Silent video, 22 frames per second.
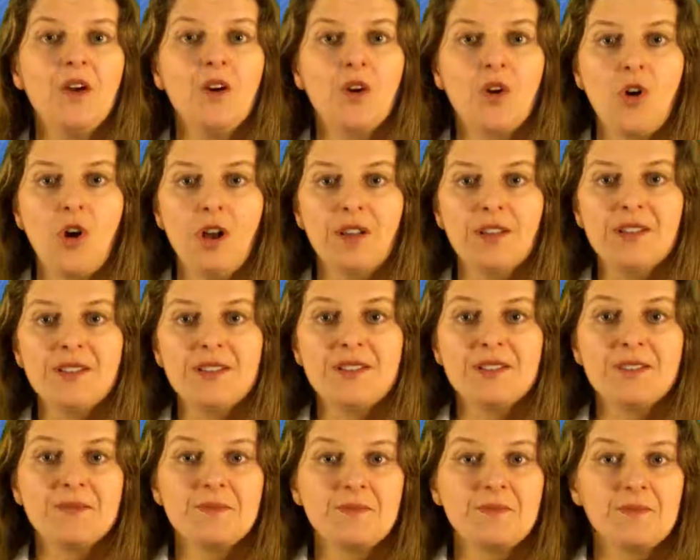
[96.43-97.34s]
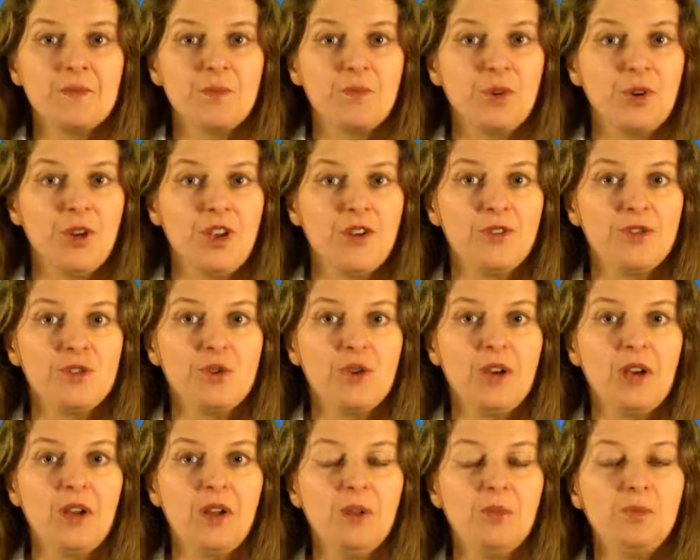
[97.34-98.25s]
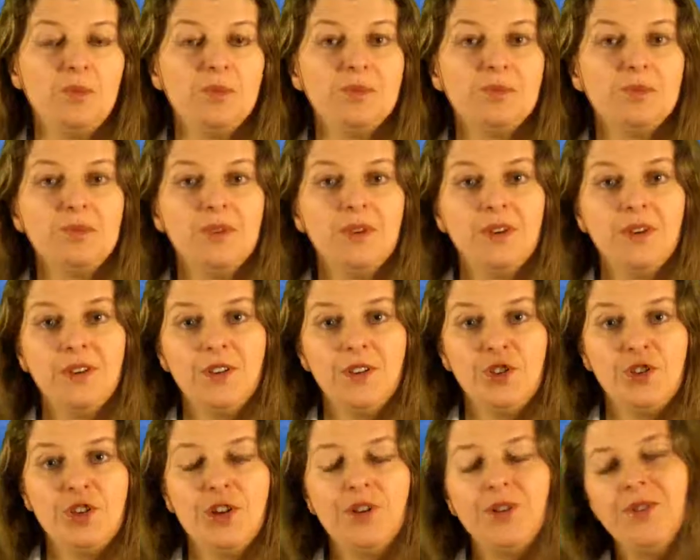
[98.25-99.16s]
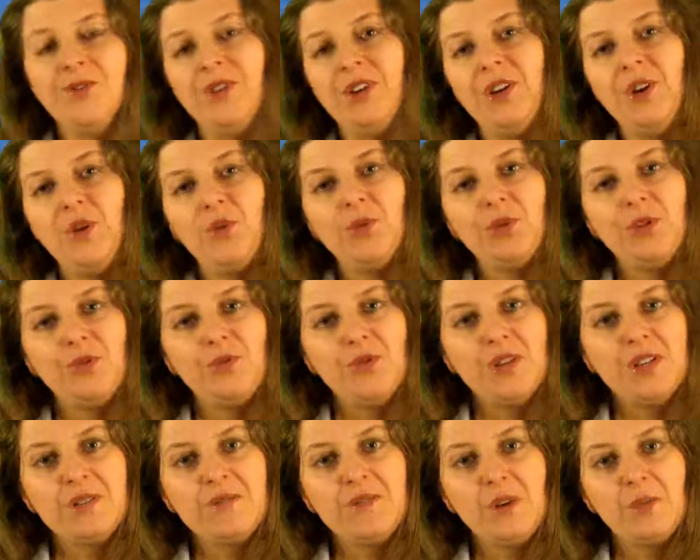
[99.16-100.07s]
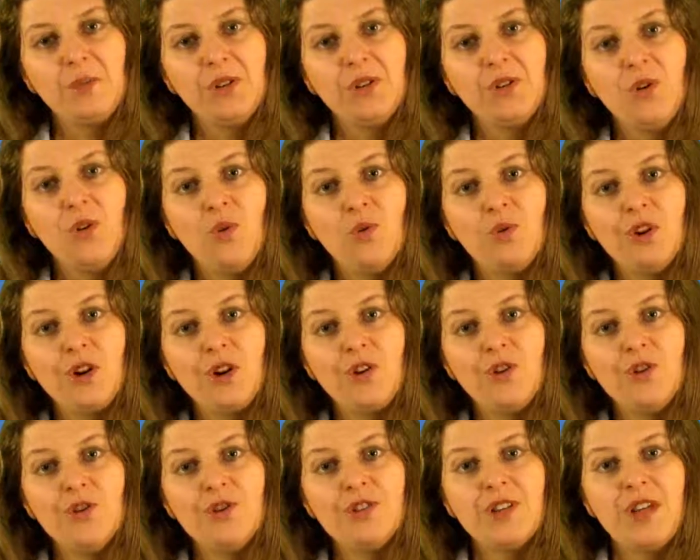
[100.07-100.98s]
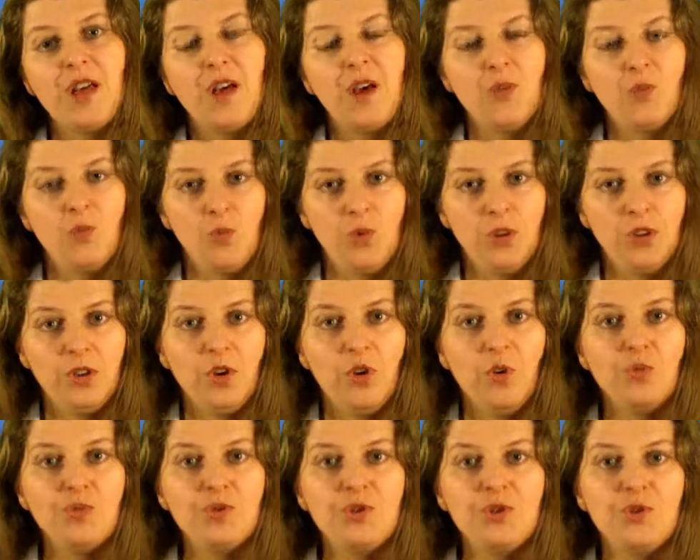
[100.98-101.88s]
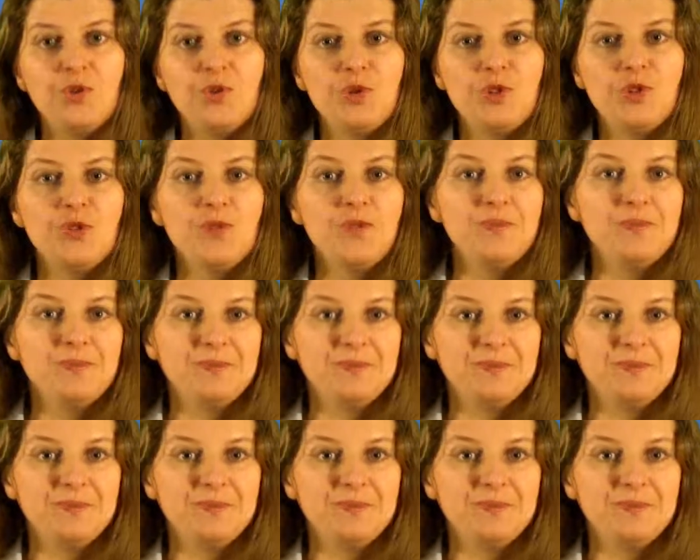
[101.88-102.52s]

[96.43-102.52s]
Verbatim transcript: Call us, we're here to help. Share the video with your friends, family, and coworkers, and we'll hope to see you soon.